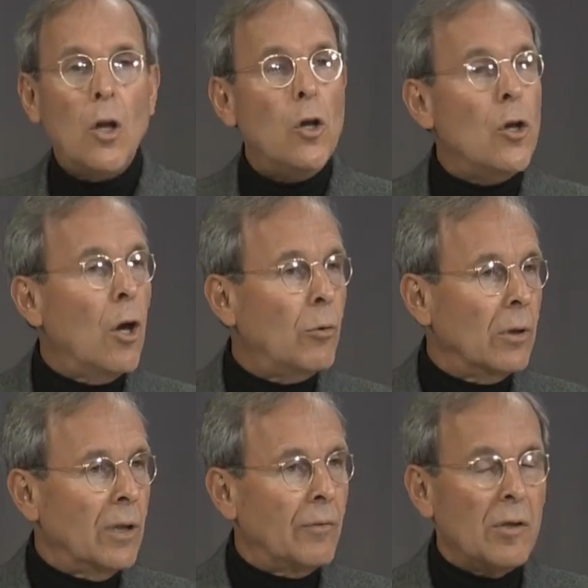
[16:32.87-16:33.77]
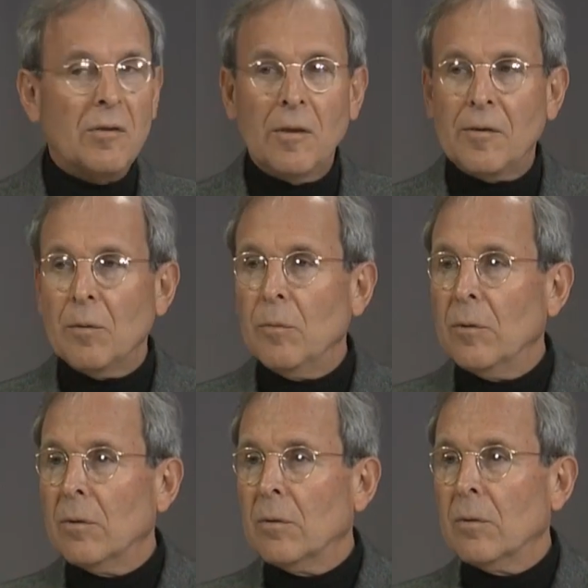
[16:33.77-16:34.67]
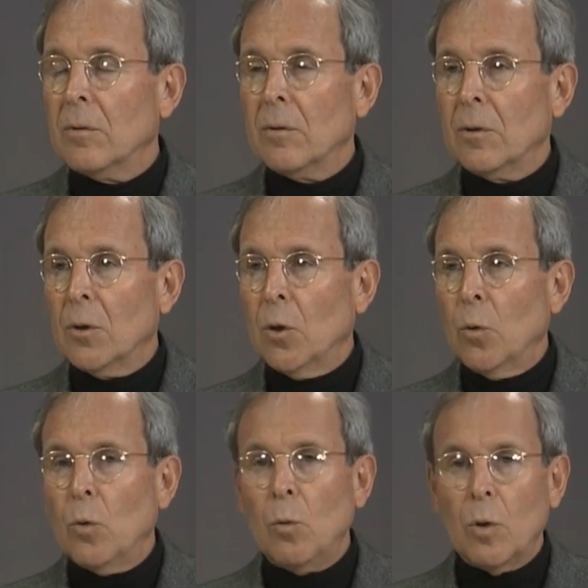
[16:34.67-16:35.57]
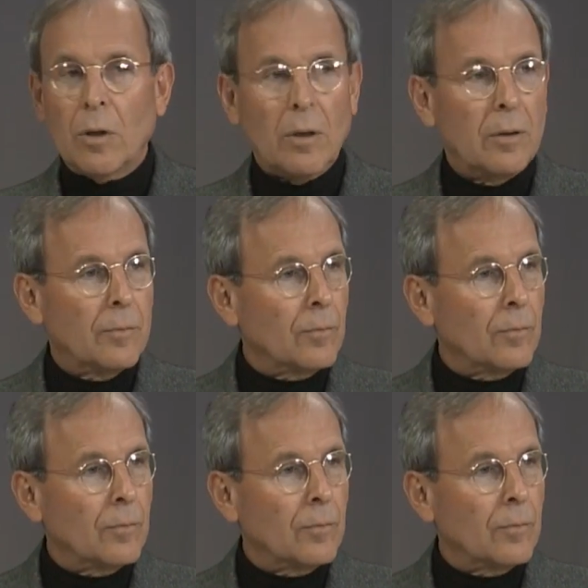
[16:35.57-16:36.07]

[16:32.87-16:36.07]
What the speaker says: no delivery system will work.